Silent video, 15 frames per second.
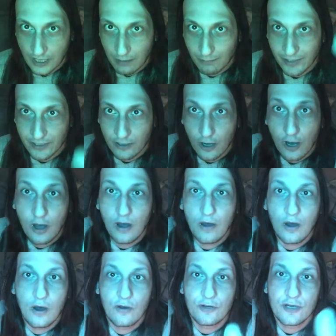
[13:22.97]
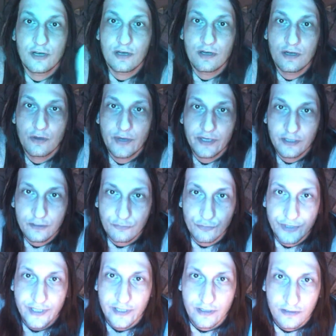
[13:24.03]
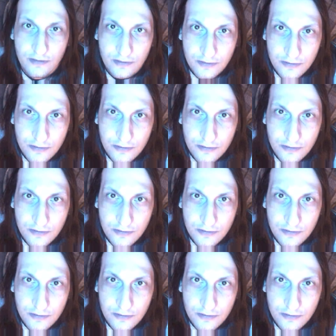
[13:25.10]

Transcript: I'm like, oh no, I couldn't read it.